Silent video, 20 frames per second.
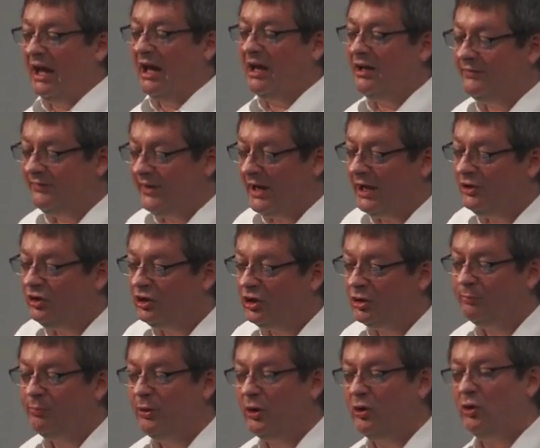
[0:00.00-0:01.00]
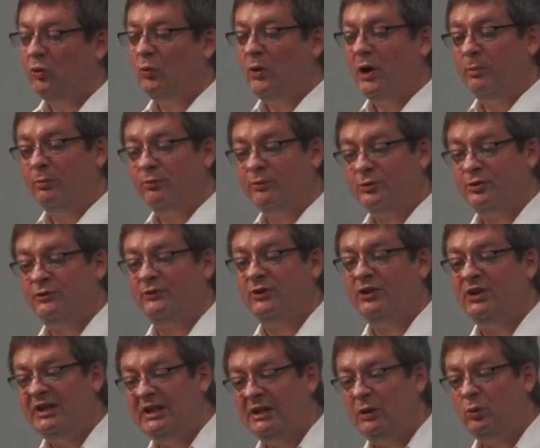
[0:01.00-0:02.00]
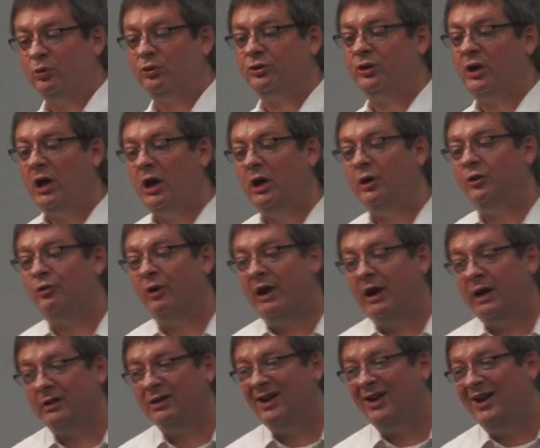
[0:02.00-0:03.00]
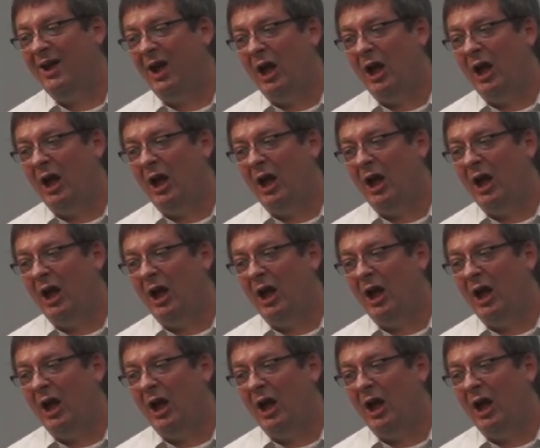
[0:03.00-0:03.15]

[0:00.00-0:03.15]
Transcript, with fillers: add a value component while preserving the equals contract